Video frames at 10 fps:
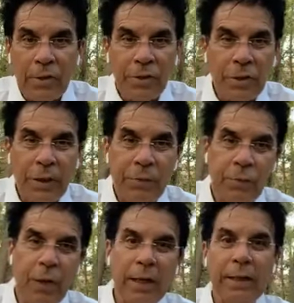And so he
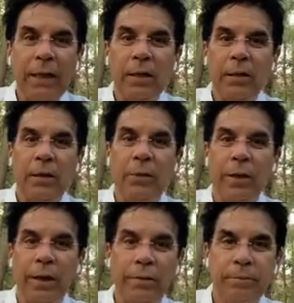was walking down the
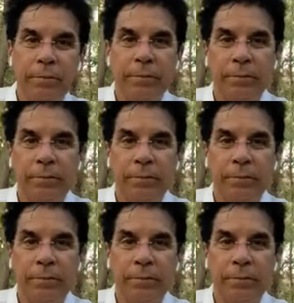hallway,